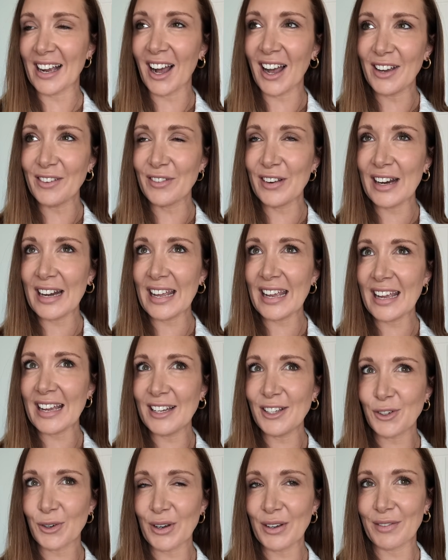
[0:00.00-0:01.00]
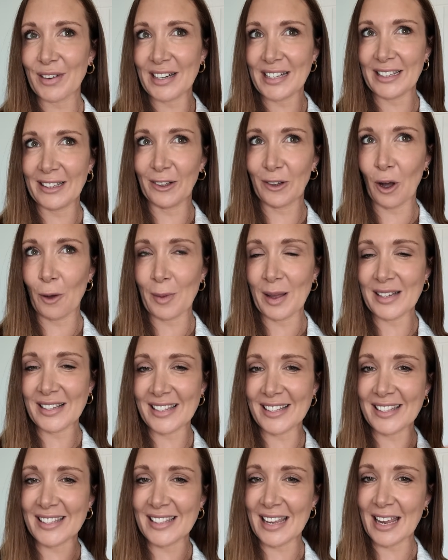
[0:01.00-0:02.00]
I really enjoy reading the comments
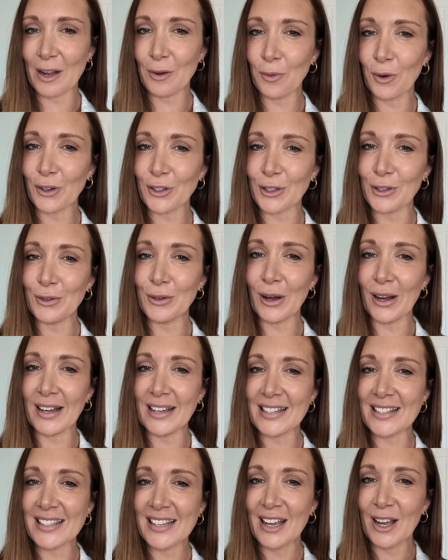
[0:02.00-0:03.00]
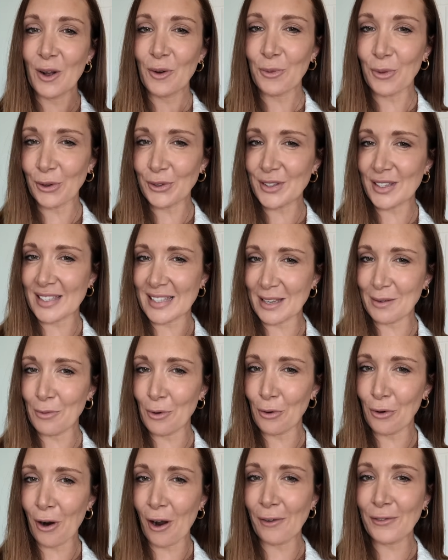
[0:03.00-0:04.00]
and seeing what you guys want to see
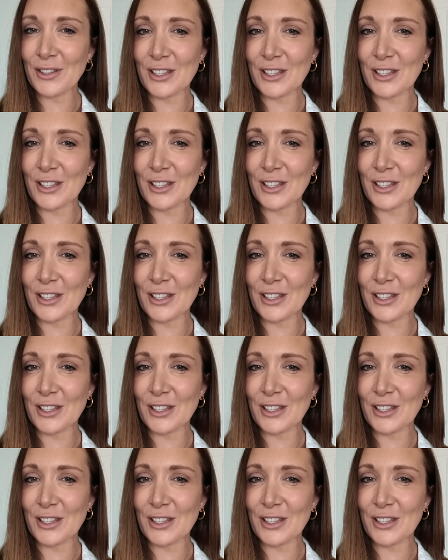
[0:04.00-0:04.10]
more of.